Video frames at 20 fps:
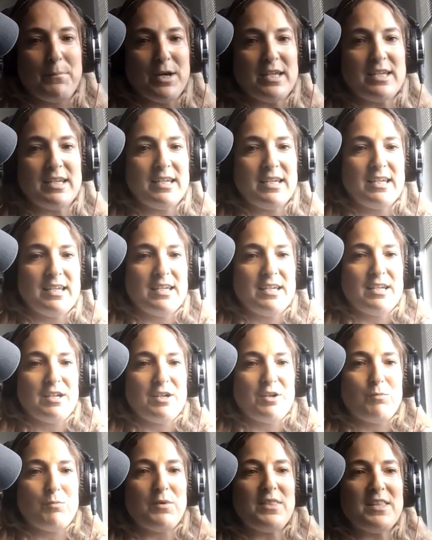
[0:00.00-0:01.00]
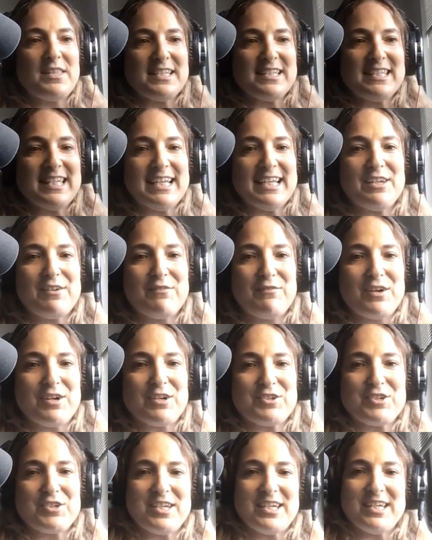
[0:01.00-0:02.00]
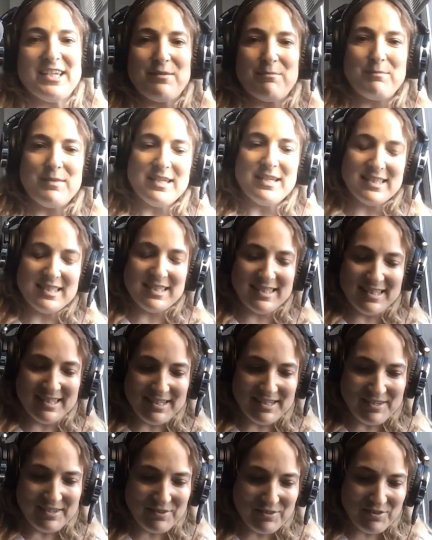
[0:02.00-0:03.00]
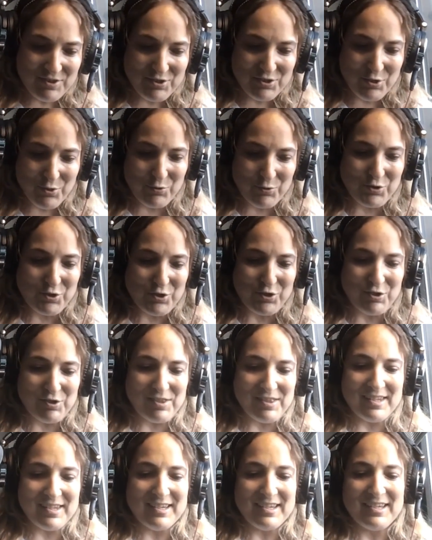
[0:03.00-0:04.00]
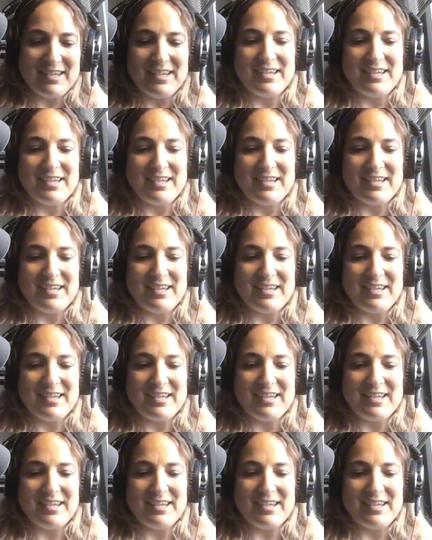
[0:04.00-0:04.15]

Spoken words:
But when this executive functioning meets the social